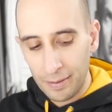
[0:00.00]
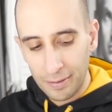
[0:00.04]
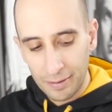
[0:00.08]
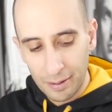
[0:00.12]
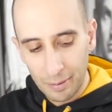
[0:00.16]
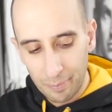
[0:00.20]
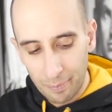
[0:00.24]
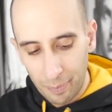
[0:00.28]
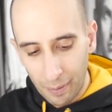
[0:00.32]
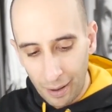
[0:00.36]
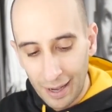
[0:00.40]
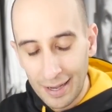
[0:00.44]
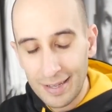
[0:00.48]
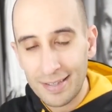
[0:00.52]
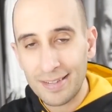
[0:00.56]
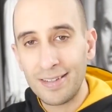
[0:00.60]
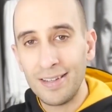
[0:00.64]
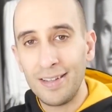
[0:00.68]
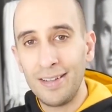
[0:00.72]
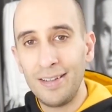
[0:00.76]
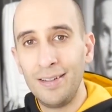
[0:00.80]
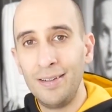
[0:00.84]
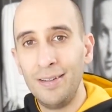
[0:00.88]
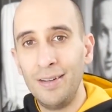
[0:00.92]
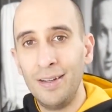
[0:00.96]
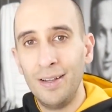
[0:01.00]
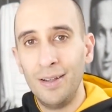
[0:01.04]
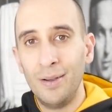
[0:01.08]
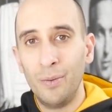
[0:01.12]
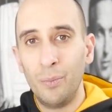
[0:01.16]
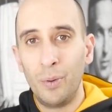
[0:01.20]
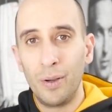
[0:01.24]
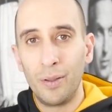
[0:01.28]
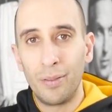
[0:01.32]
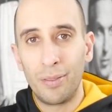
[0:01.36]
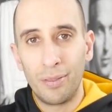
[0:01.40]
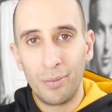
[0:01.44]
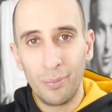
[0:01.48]
to Boston
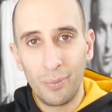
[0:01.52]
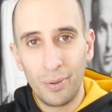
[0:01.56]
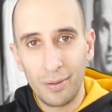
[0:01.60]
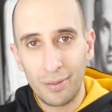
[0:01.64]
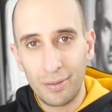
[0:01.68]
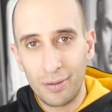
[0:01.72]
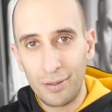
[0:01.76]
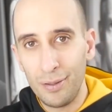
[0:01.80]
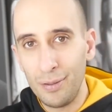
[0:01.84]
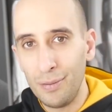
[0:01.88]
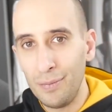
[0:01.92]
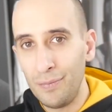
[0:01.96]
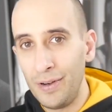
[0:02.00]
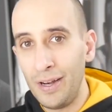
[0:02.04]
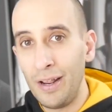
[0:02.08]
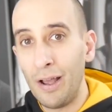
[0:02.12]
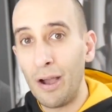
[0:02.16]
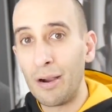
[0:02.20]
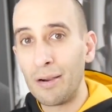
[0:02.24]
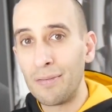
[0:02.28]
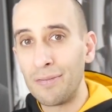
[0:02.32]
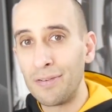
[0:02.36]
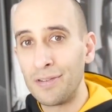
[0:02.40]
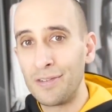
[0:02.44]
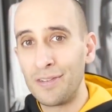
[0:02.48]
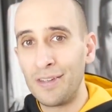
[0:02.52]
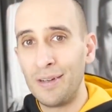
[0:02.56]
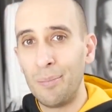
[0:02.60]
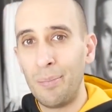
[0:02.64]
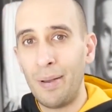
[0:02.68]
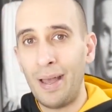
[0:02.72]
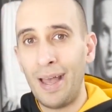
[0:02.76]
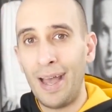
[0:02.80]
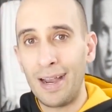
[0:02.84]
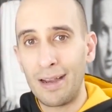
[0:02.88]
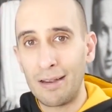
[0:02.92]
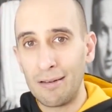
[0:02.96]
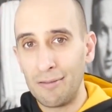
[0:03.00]
with, with two videographers in the
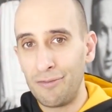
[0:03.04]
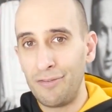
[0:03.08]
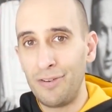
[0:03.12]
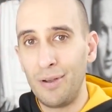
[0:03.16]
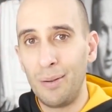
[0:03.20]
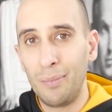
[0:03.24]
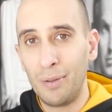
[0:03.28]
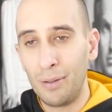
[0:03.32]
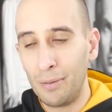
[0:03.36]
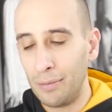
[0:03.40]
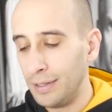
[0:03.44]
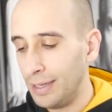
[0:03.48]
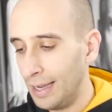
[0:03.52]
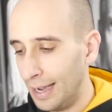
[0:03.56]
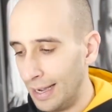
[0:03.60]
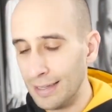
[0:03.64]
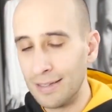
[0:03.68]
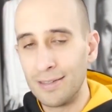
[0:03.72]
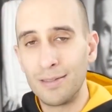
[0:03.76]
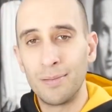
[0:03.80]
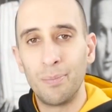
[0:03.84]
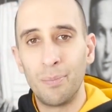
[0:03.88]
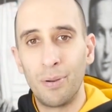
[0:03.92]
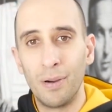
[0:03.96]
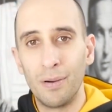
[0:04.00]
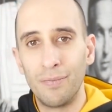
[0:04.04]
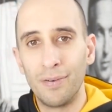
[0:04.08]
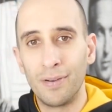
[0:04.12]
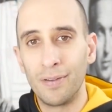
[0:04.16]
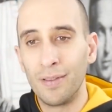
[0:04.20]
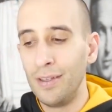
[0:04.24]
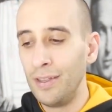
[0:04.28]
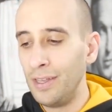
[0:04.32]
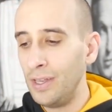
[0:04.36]
back and film the, yes, perfect.